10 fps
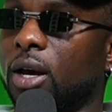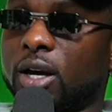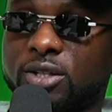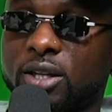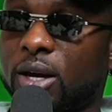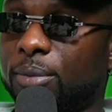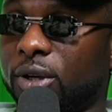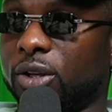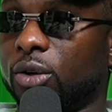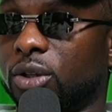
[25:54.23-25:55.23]
A
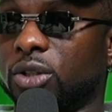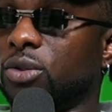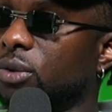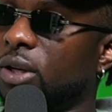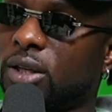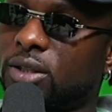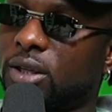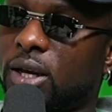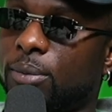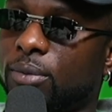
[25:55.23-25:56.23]
celebrity, you only tune into
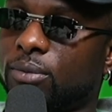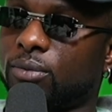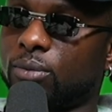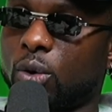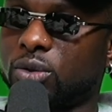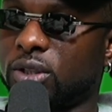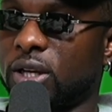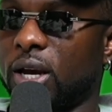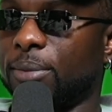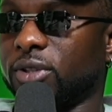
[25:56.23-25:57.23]
them most of the
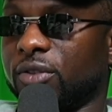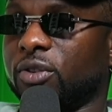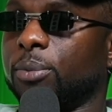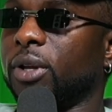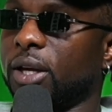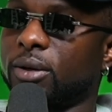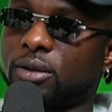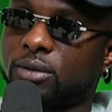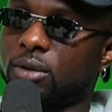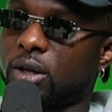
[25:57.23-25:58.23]
time is if they're
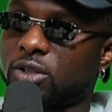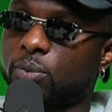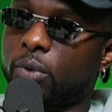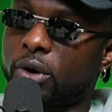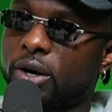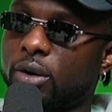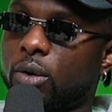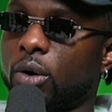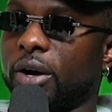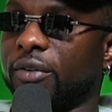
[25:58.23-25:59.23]
playing a sport
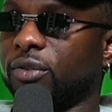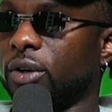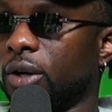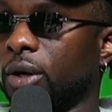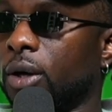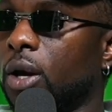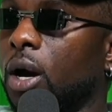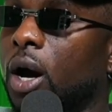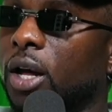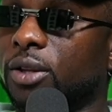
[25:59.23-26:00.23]
or if they're
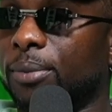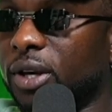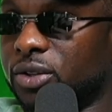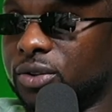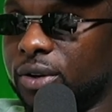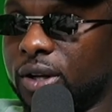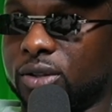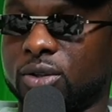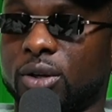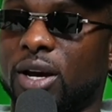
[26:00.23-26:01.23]
on the big
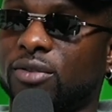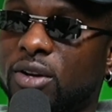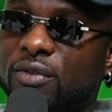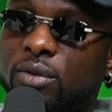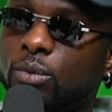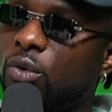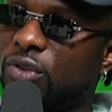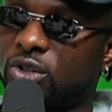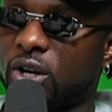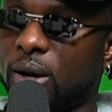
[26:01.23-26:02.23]
screen. So they have to have a
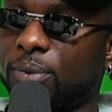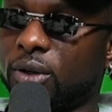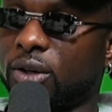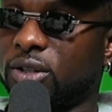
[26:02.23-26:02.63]
movie dropping or a